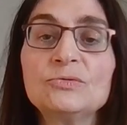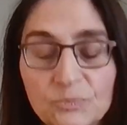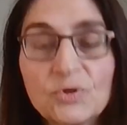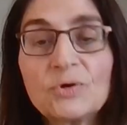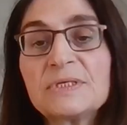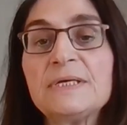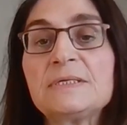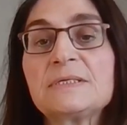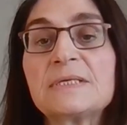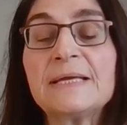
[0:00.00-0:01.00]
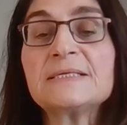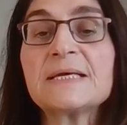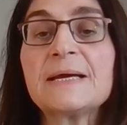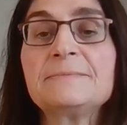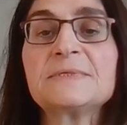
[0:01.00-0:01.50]
proteins,
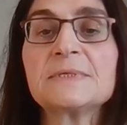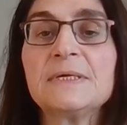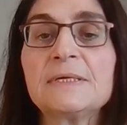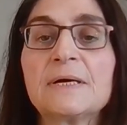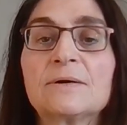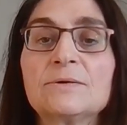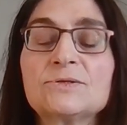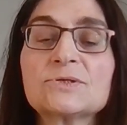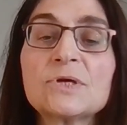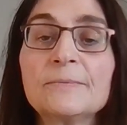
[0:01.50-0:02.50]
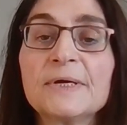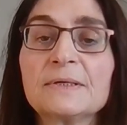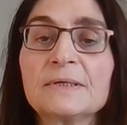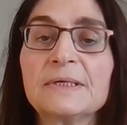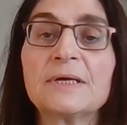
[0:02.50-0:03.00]
enzymes in our stomach,
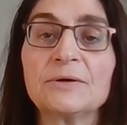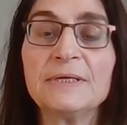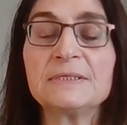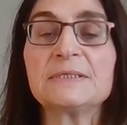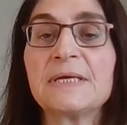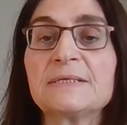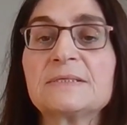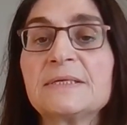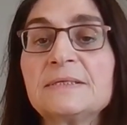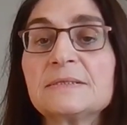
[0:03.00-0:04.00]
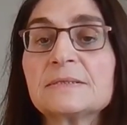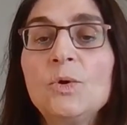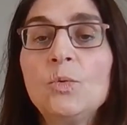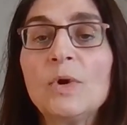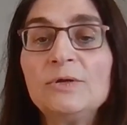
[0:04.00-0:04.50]
in our intestines.
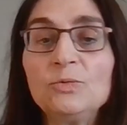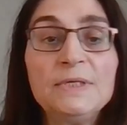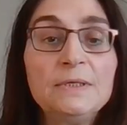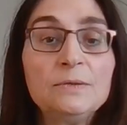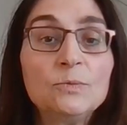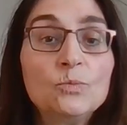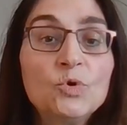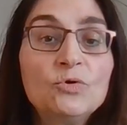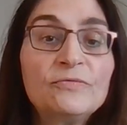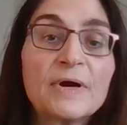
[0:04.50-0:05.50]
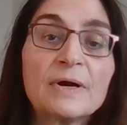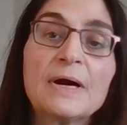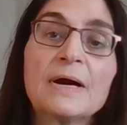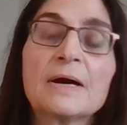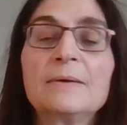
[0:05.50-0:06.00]
When we move our
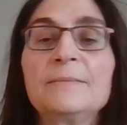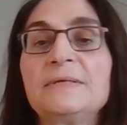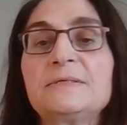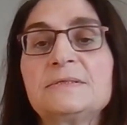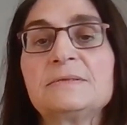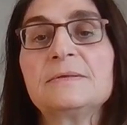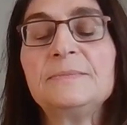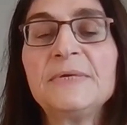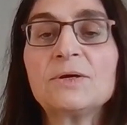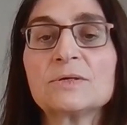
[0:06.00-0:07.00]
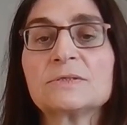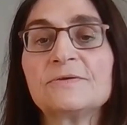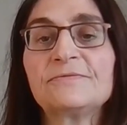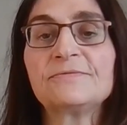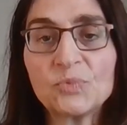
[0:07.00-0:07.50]
arm, it's because
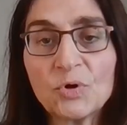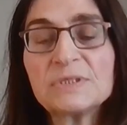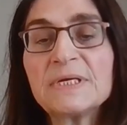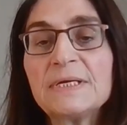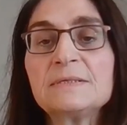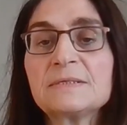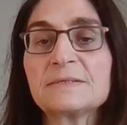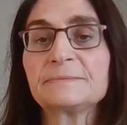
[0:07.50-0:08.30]
of proteins.